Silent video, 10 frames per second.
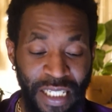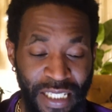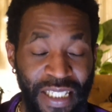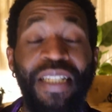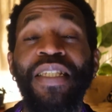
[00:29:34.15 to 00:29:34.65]

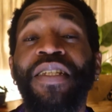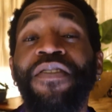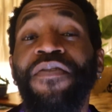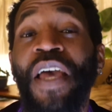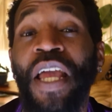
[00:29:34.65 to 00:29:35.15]

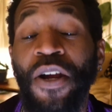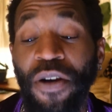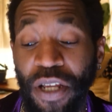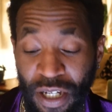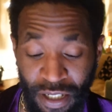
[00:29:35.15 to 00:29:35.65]
sensitive
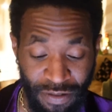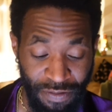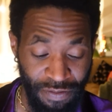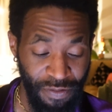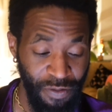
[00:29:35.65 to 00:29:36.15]
area
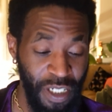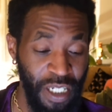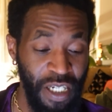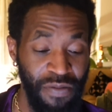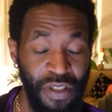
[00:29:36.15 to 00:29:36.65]
when
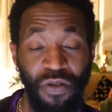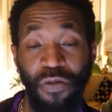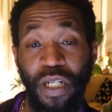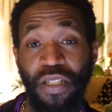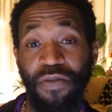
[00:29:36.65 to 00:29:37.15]
it comes to
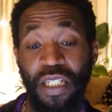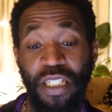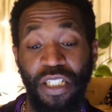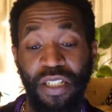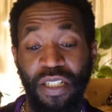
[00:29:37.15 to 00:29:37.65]
race
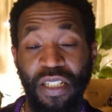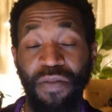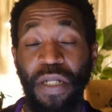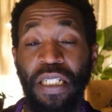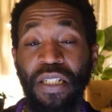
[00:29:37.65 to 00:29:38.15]
relations,
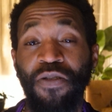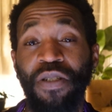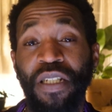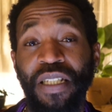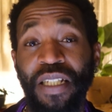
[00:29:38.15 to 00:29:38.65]
especially
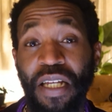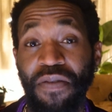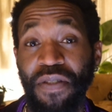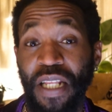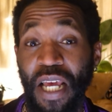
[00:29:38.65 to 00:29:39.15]
during these
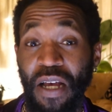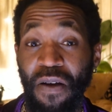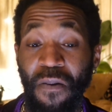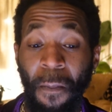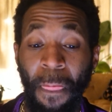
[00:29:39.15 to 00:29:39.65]
times
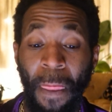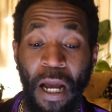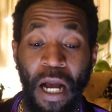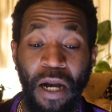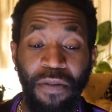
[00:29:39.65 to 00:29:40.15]
now.
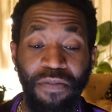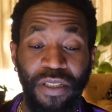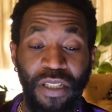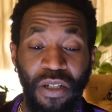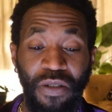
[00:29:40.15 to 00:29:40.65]

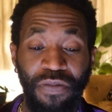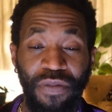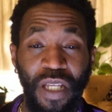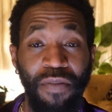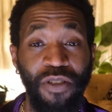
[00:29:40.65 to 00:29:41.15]
So
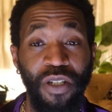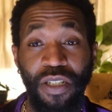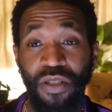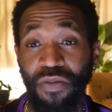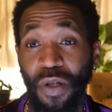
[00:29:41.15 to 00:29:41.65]
I'm trying
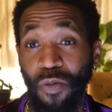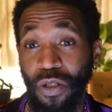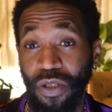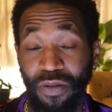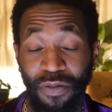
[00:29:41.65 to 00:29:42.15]
to use my
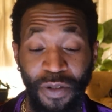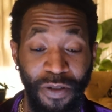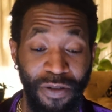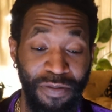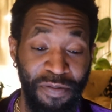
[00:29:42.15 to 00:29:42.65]
words
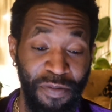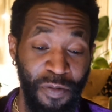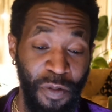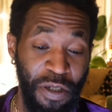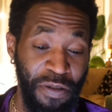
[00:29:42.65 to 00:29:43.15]
real
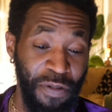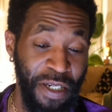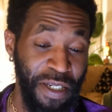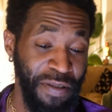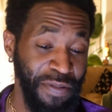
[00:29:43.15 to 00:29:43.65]
well
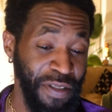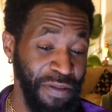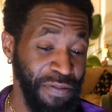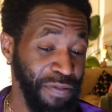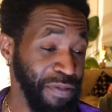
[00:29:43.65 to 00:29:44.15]
right now, so
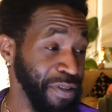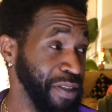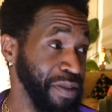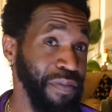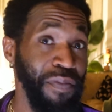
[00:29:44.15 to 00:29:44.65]

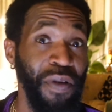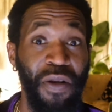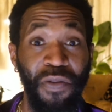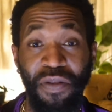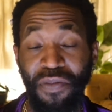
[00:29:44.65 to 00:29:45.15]
just
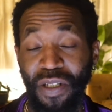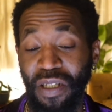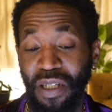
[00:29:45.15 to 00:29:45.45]
bear with me.